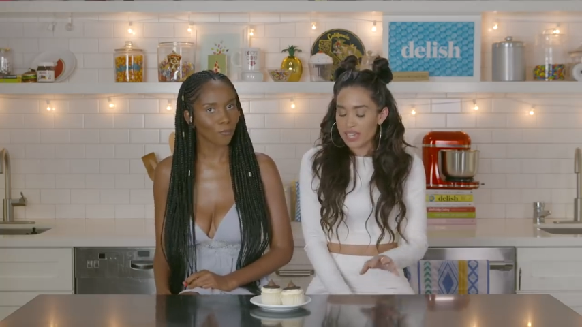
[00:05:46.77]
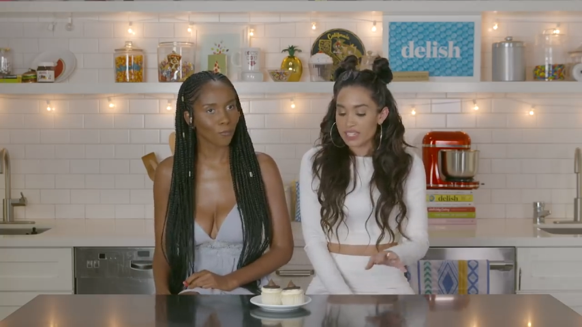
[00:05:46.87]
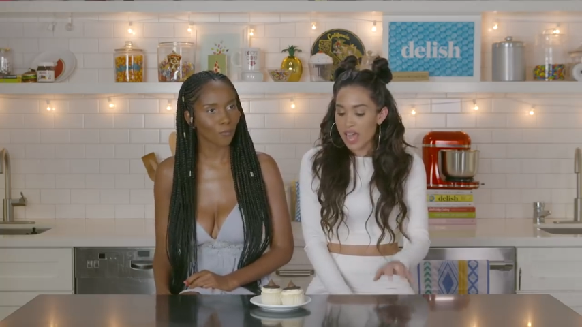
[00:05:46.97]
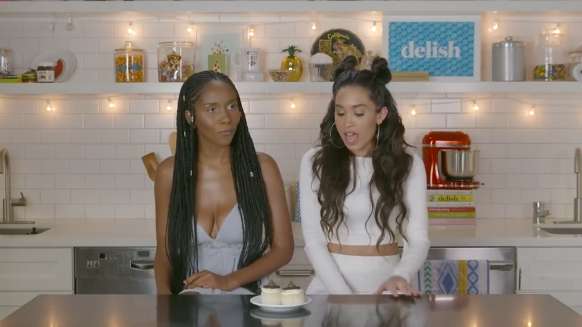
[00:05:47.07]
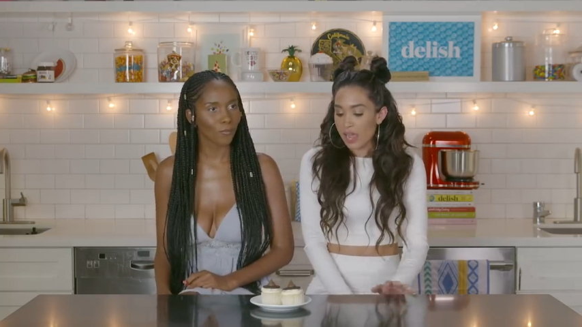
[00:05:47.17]

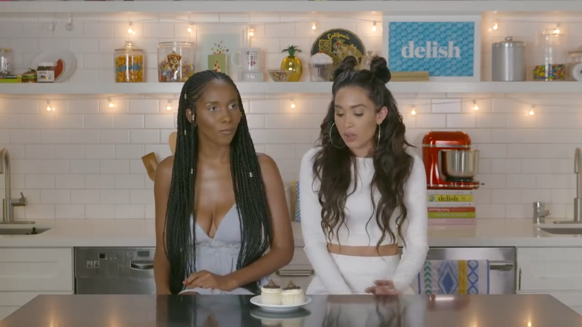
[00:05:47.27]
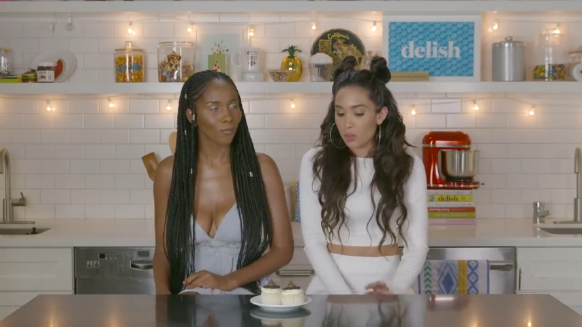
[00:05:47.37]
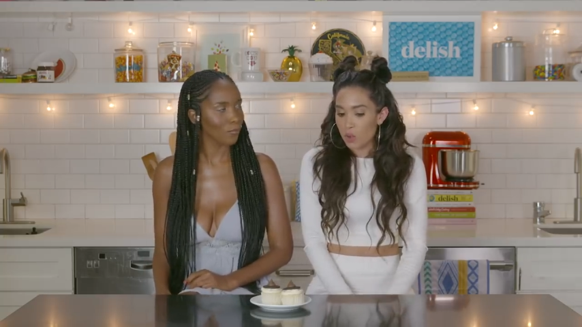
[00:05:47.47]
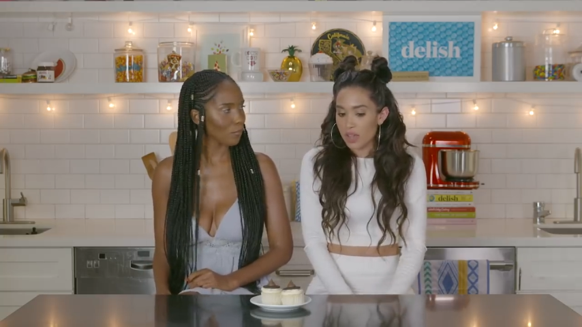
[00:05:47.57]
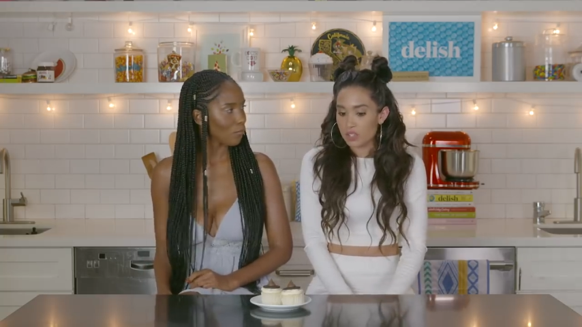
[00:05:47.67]
Speaker 1: And I
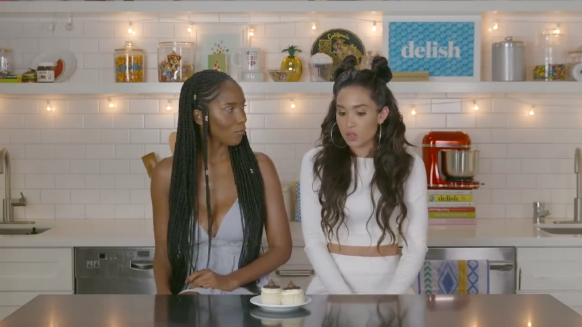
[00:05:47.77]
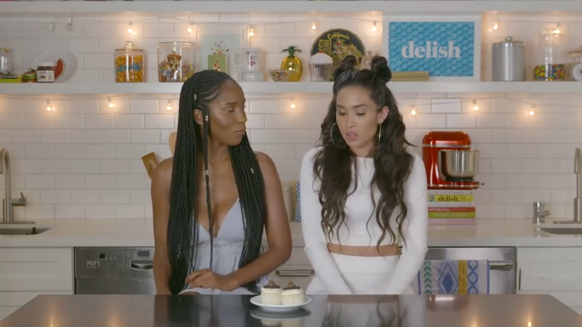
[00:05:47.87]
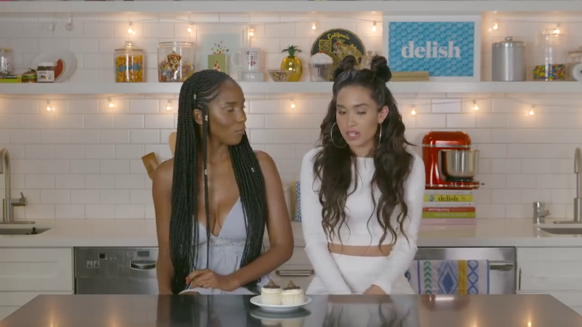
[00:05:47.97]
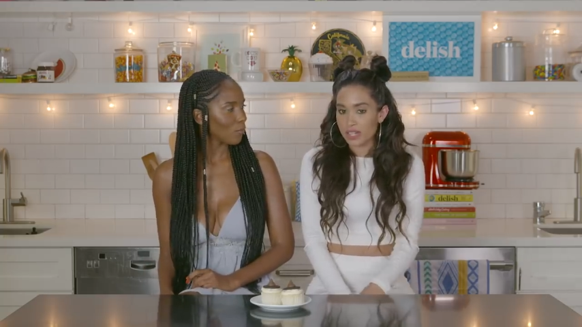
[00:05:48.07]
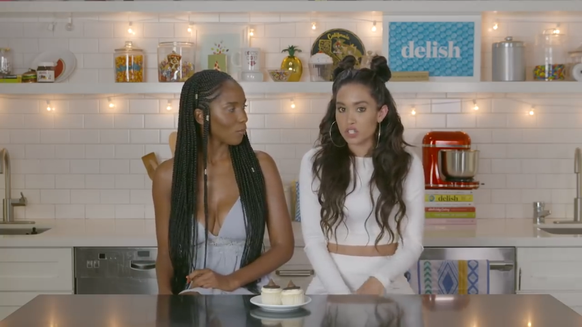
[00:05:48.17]
was
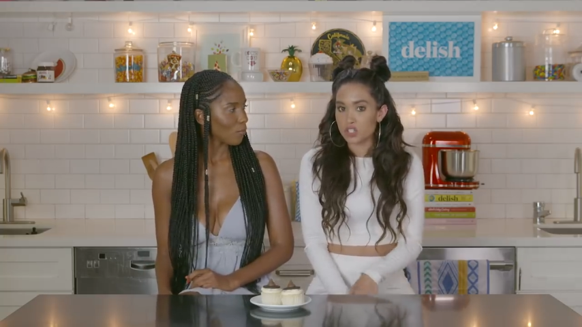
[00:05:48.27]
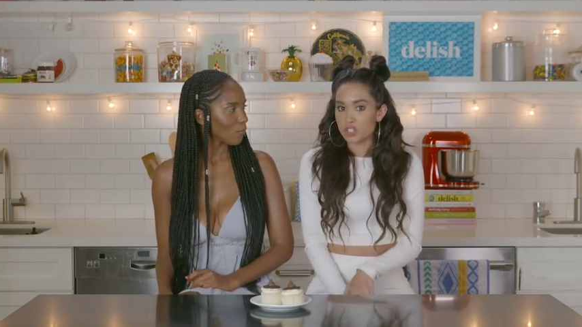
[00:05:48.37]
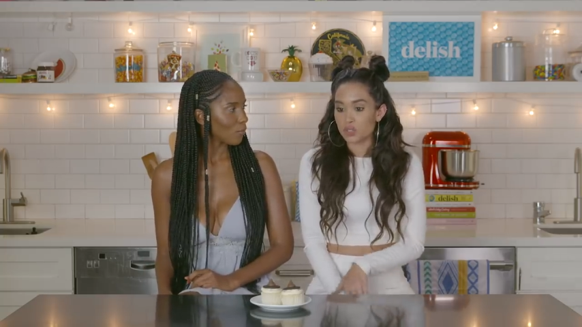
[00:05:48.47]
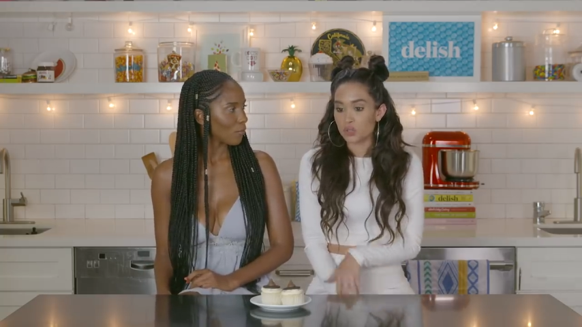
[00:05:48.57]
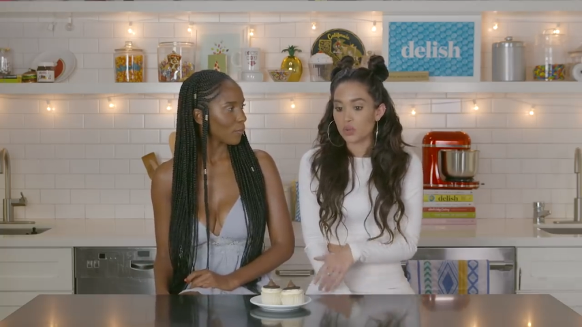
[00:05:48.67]
sorted
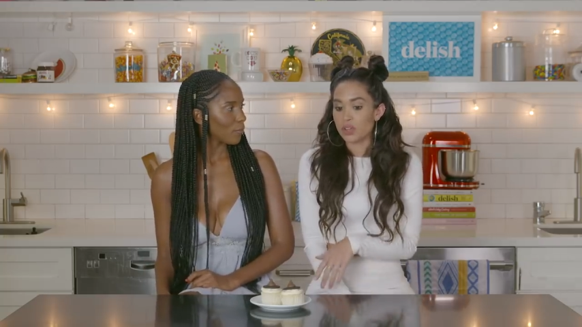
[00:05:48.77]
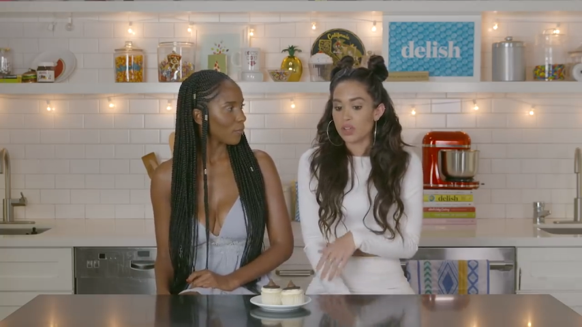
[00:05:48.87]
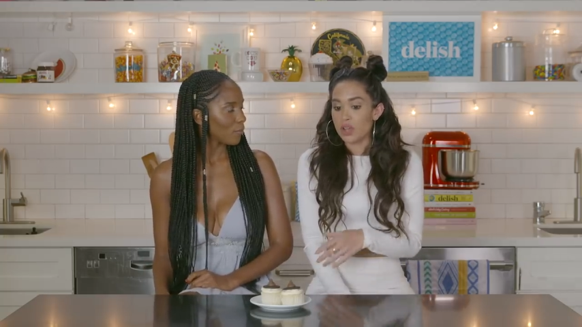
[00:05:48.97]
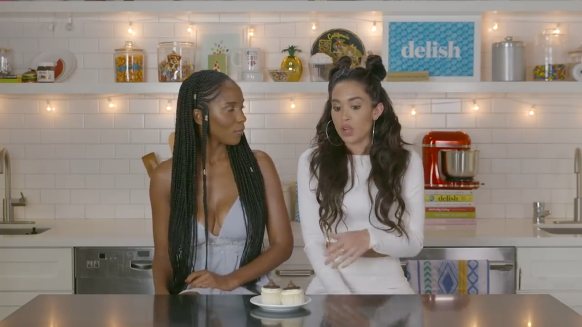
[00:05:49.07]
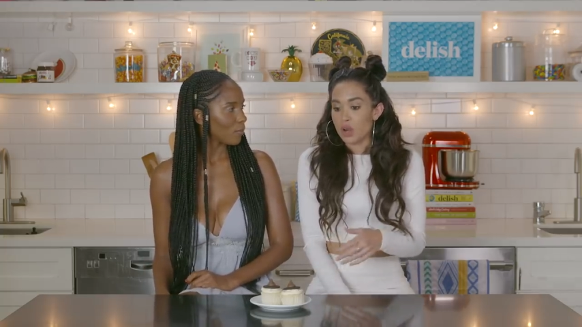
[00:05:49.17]
into
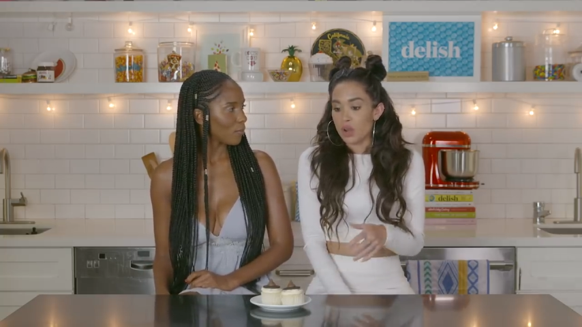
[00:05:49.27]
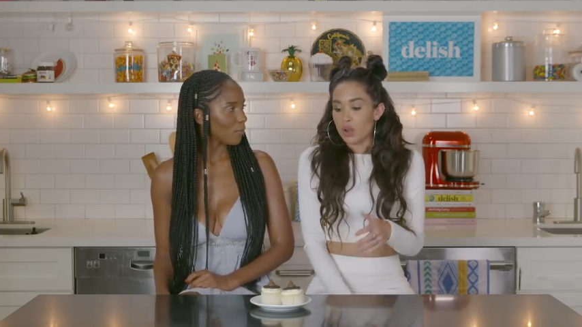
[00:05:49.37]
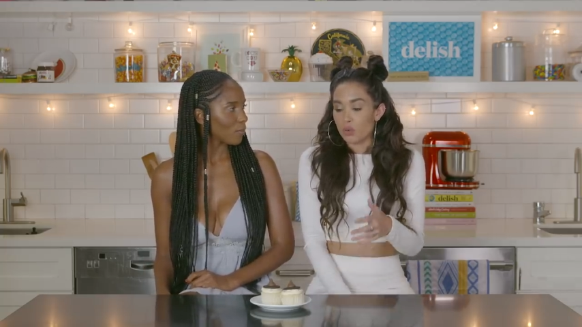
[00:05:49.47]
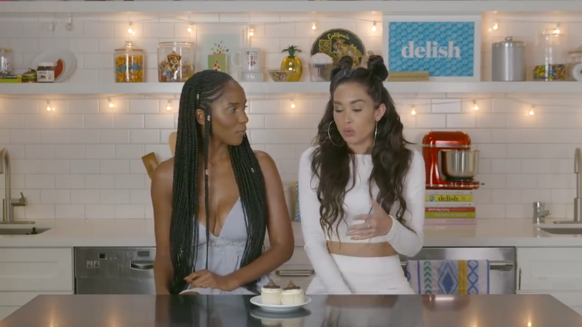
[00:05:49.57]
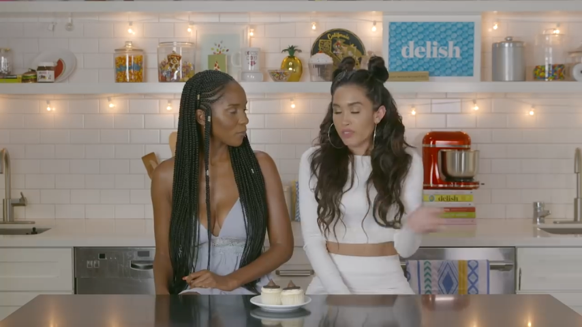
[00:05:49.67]

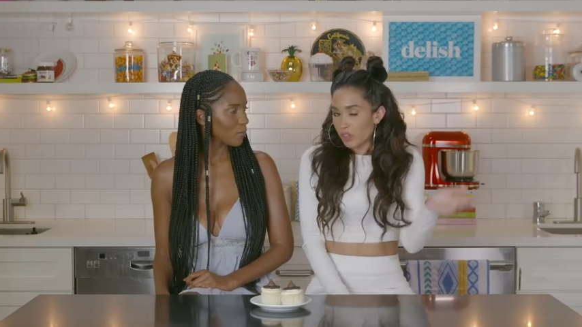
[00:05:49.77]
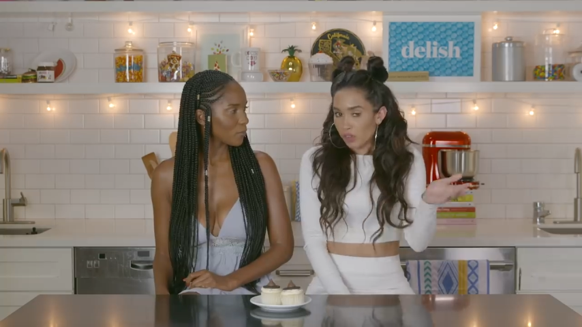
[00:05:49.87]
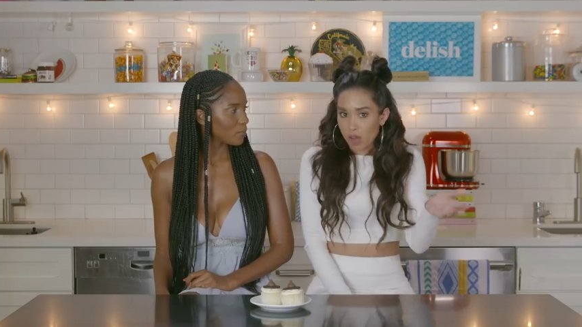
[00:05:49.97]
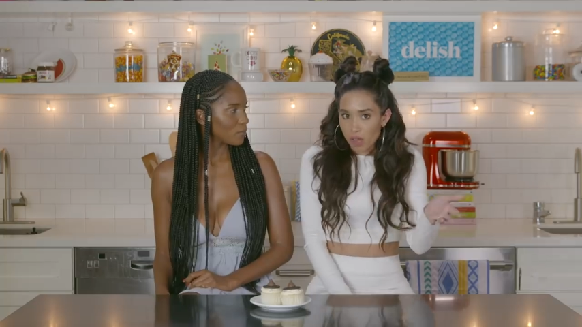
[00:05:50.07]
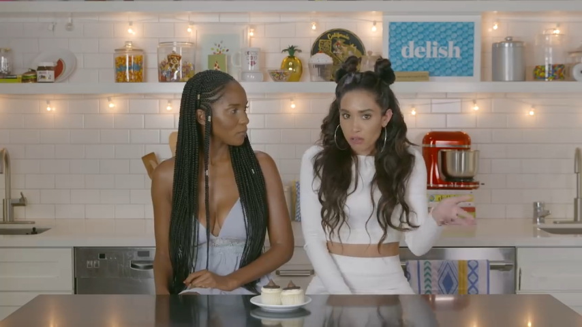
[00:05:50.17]

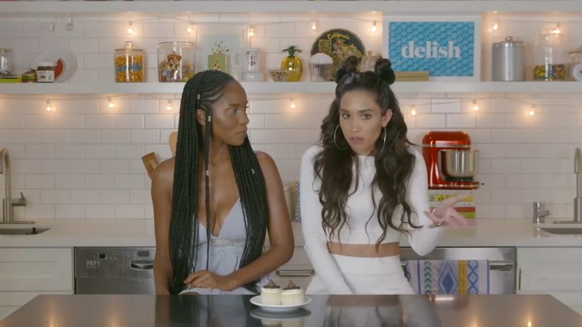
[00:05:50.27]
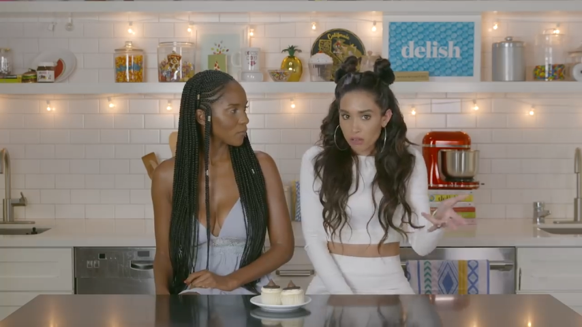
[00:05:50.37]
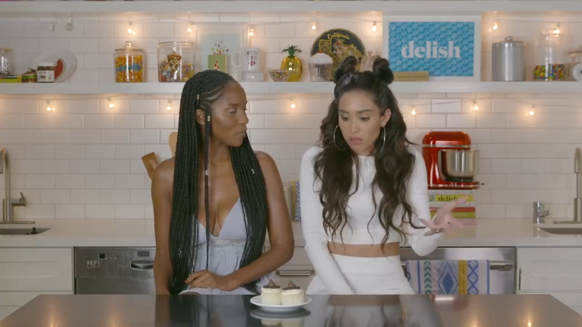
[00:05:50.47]
Ravenclaw.